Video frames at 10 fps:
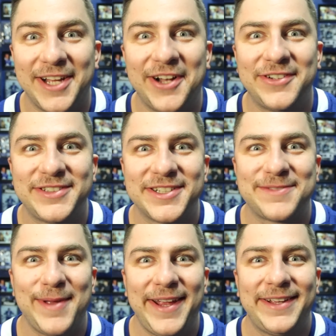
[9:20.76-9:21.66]
No?
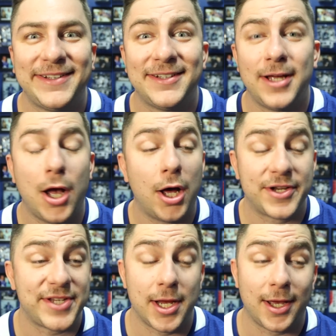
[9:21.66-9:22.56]
Just me?
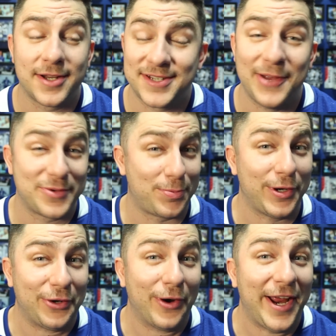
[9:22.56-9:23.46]
honestly, I gotta say it was
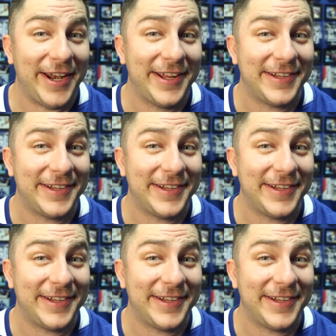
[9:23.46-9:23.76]
pretty great.